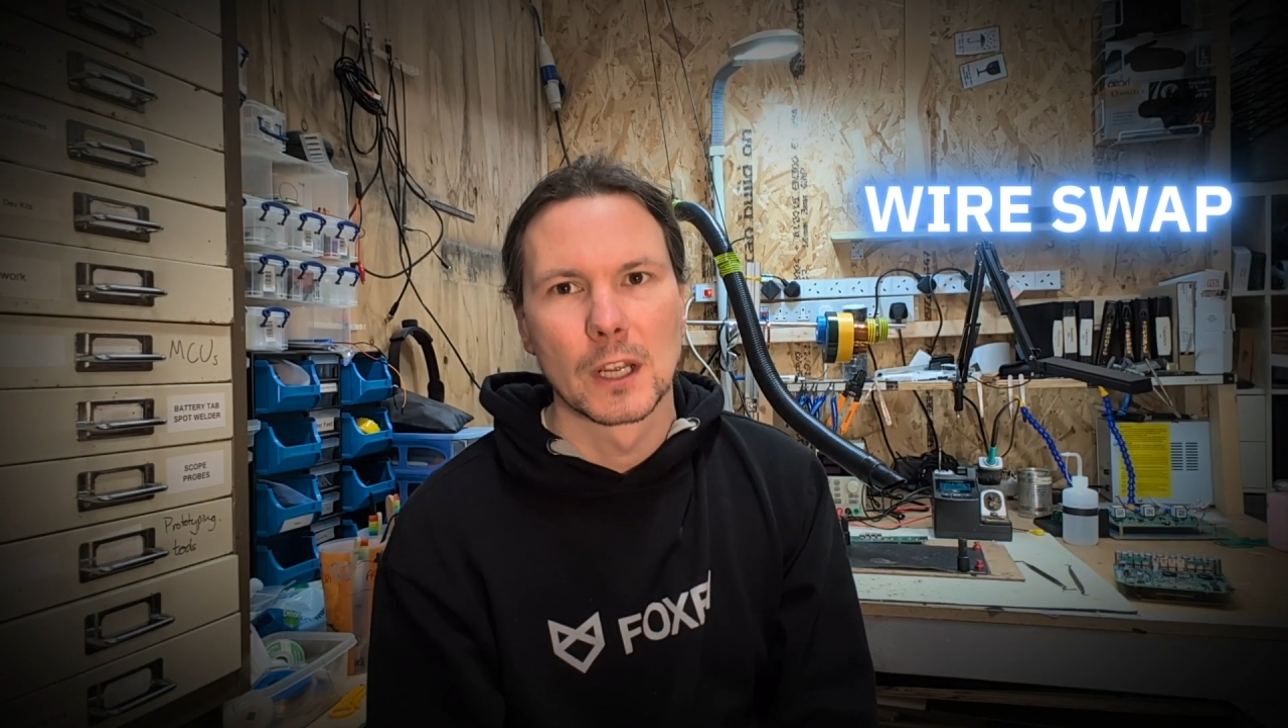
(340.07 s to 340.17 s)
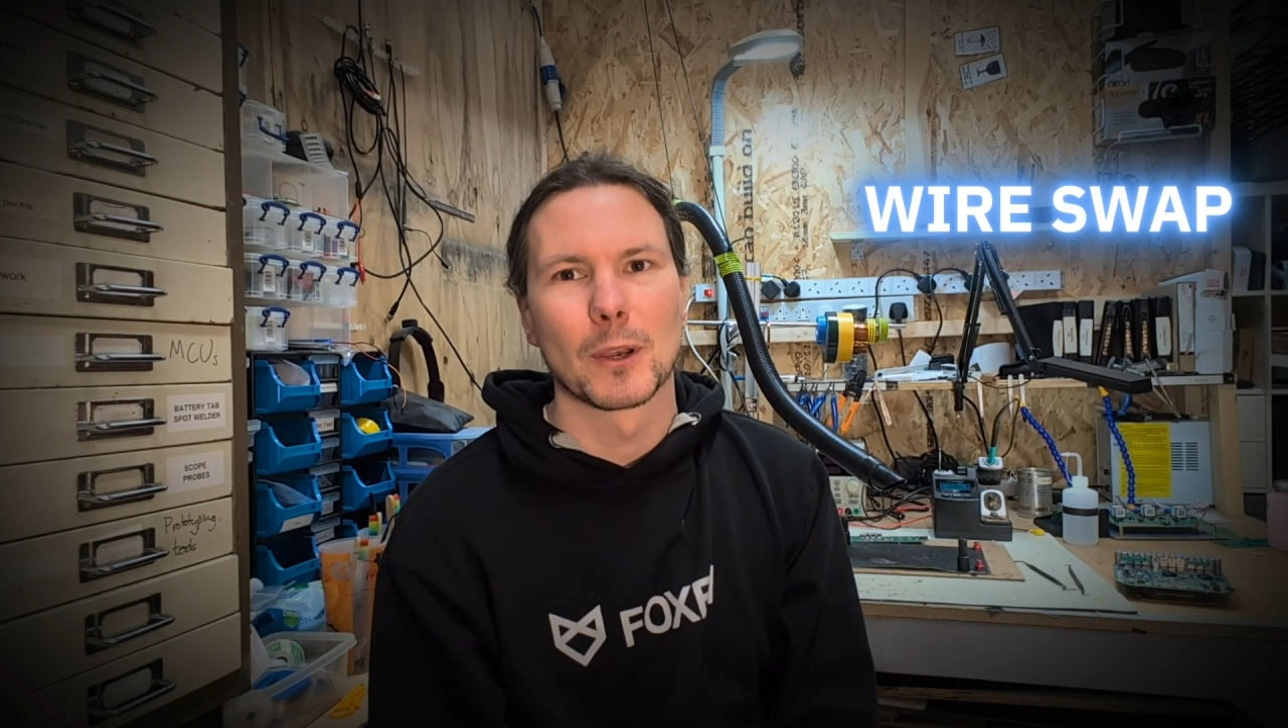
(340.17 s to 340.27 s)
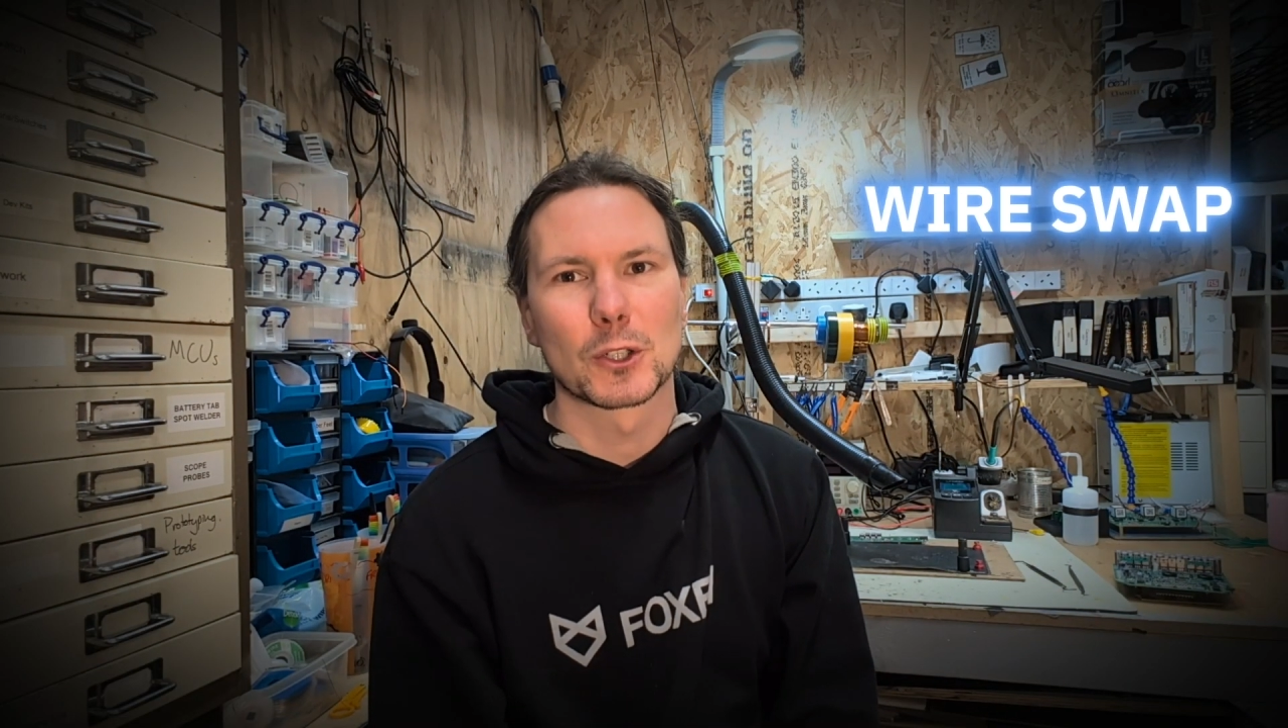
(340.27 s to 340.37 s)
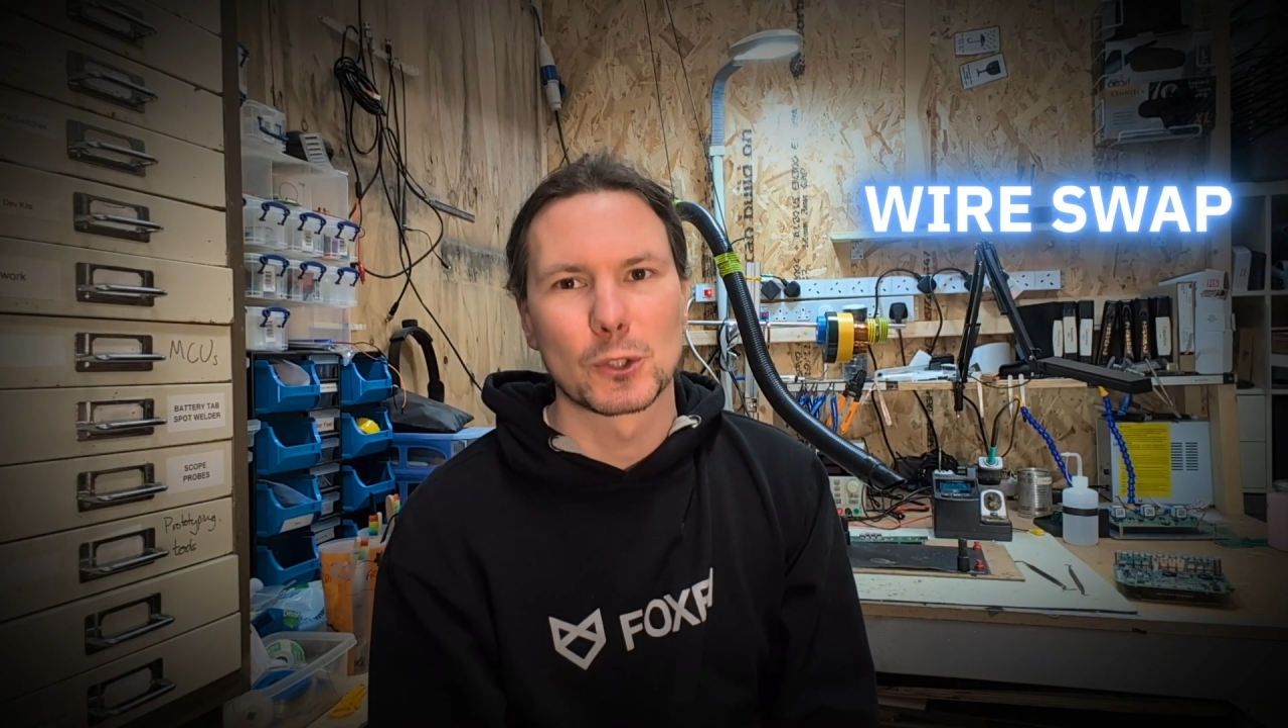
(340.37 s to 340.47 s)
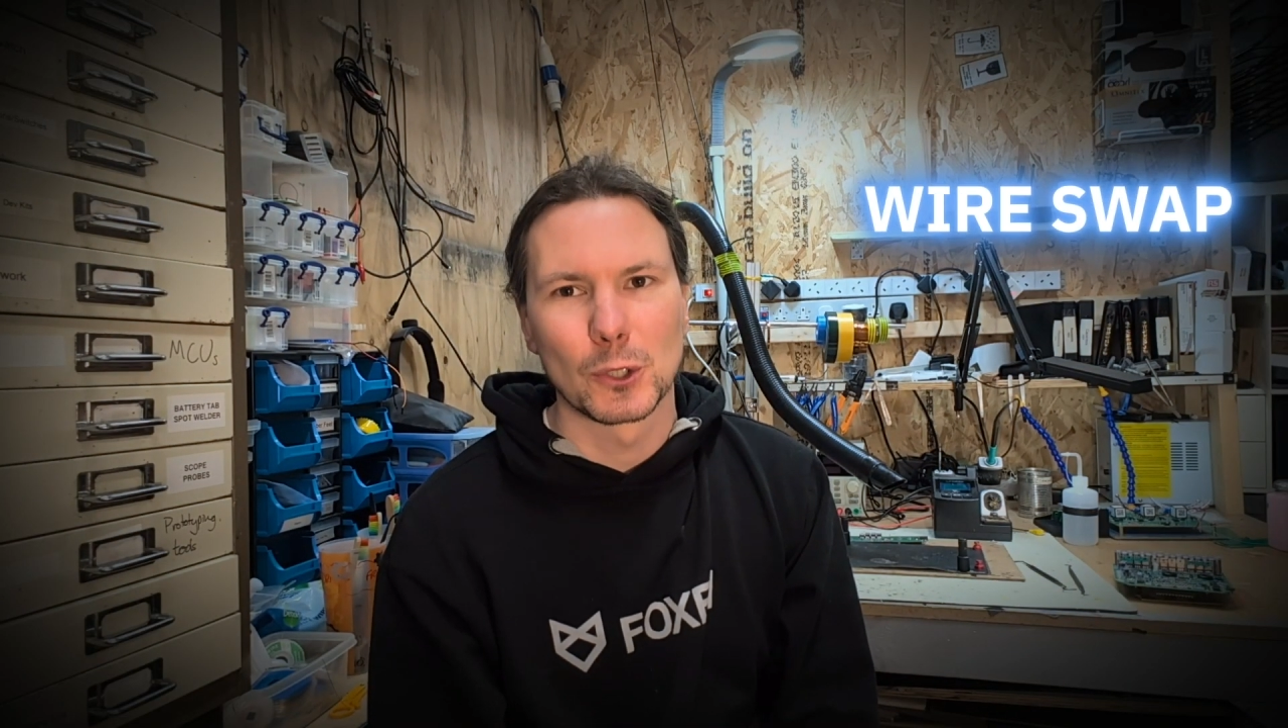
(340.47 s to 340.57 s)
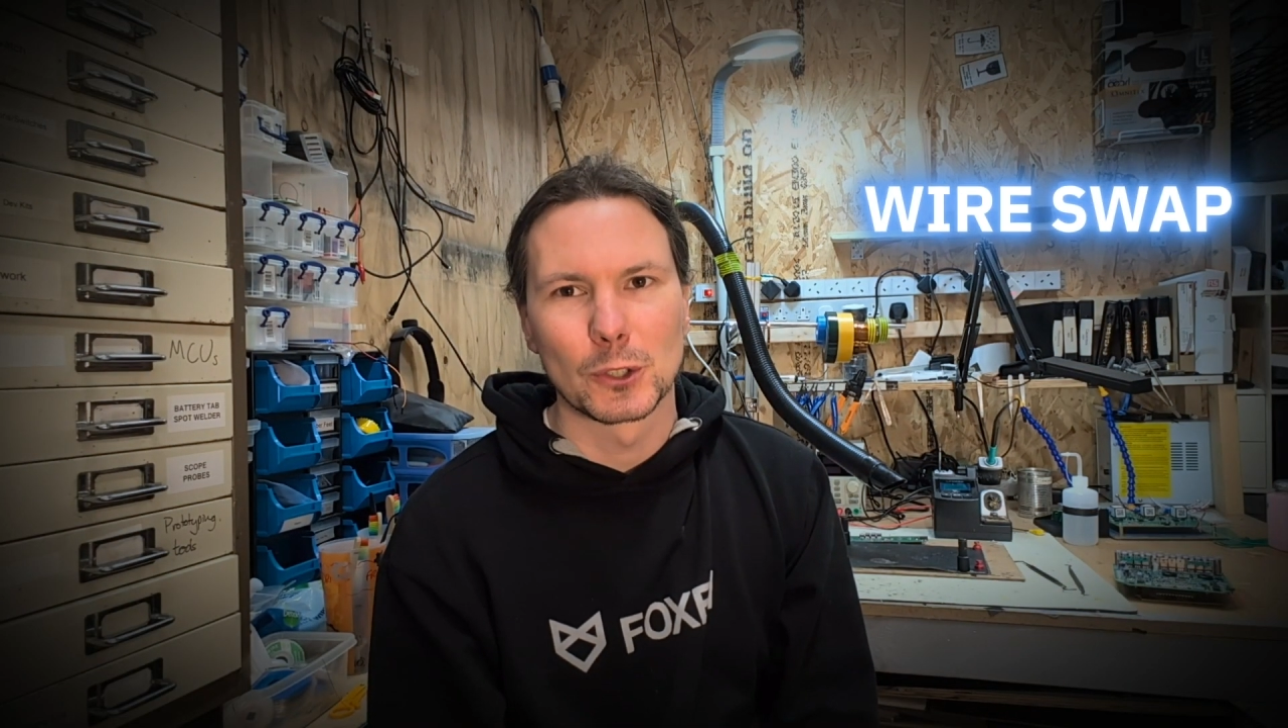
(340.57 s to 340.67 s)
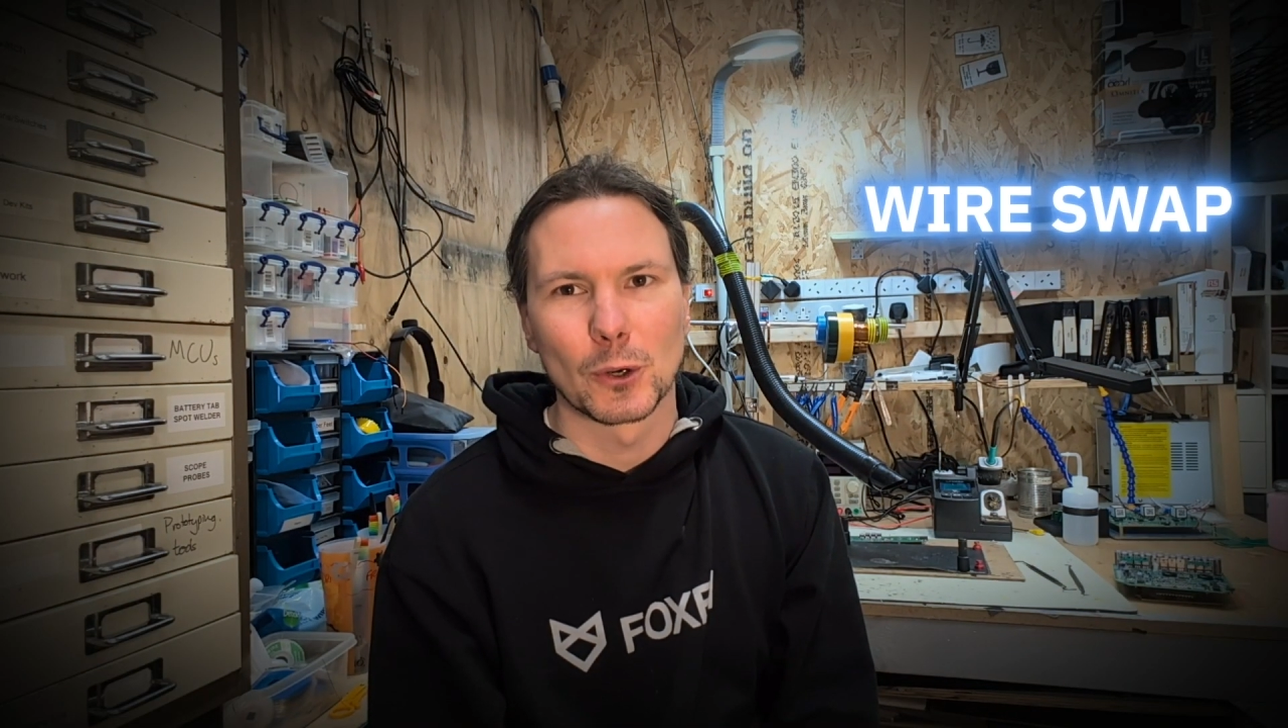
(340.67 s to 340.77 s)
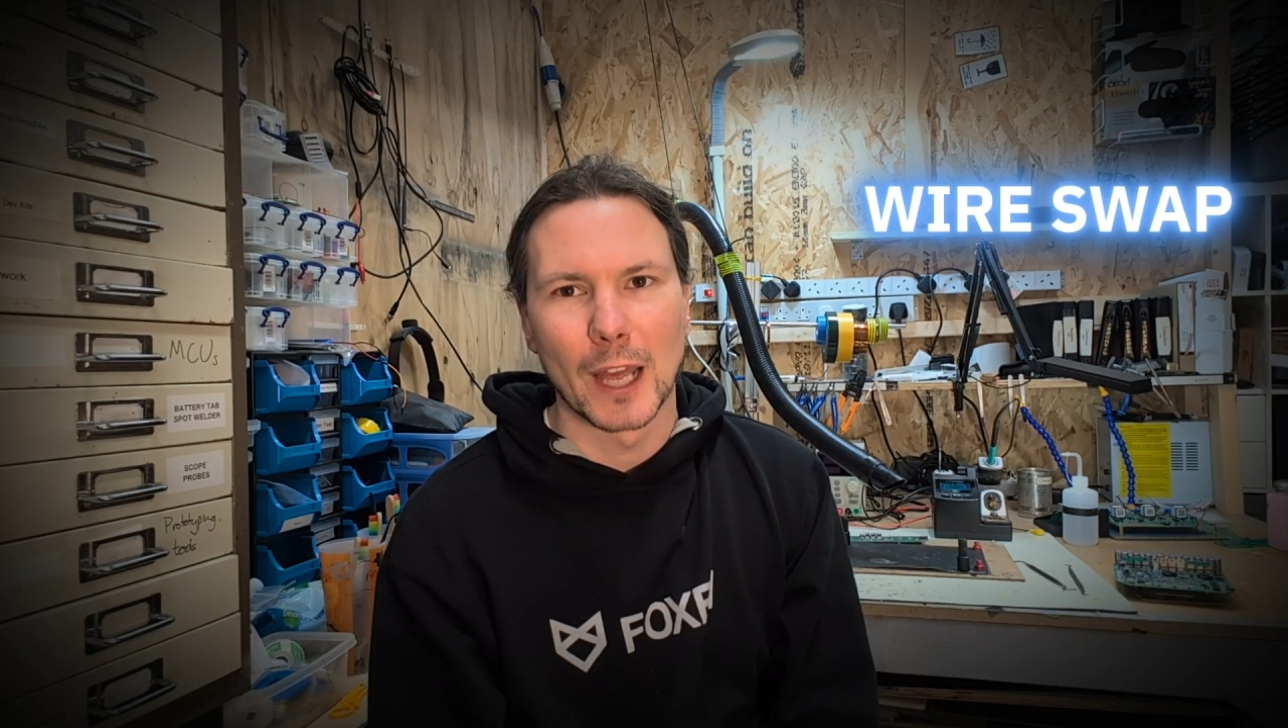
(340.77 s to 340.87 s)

make sure you don't